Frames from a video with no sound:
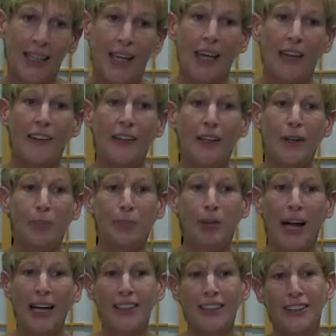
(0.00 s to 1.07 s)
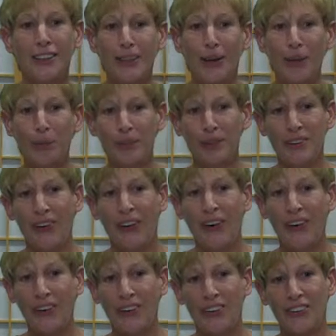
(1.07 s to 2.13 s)
And the compassionate, open
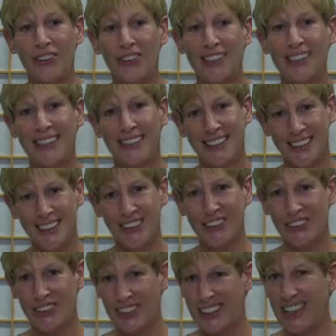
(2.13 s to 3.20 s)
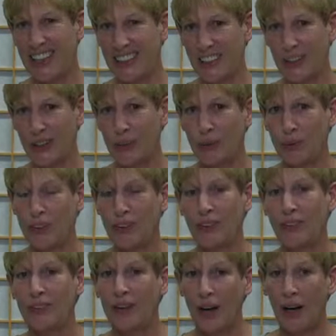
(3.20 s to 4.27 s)
heart is easier to get to when you're
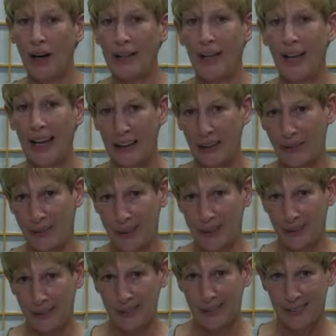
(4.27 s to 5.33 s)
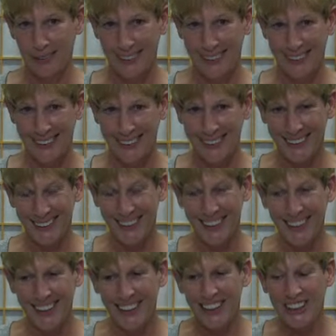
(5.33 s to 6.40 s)
not angry.
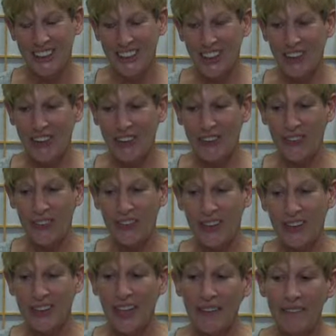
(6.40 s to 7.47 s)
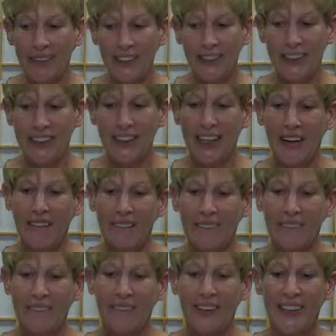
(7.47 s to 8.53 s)
So loving yourself
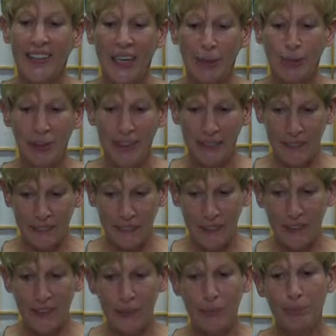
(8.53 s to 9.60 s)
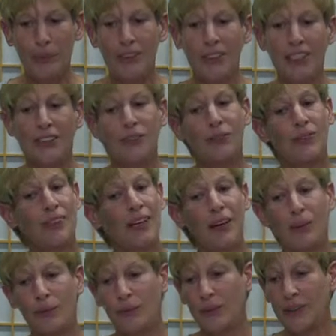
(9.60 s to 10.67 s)
can be difficult because we
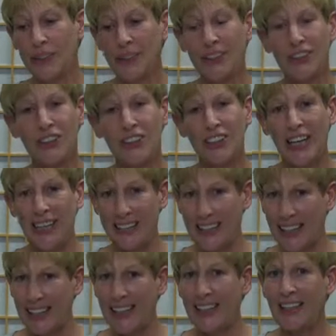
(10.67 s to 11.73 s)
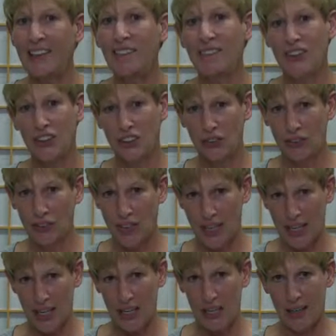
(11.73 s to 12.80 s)
are really good at taking
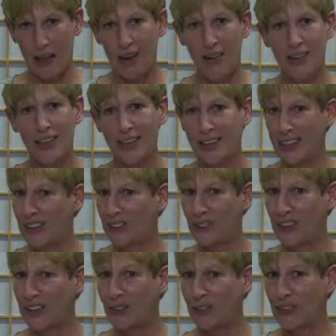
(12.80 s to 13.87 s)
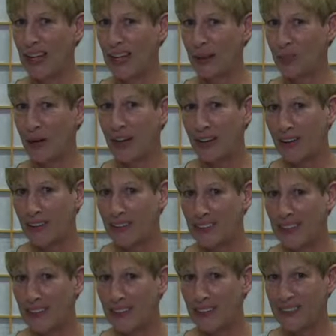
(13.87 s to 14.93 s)
inventory and all the things we don't like about
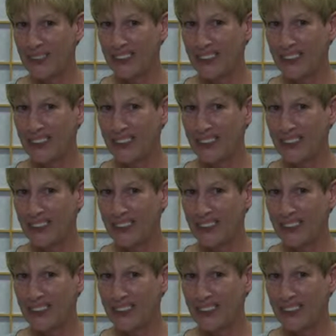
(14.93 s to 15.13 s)
ourselves.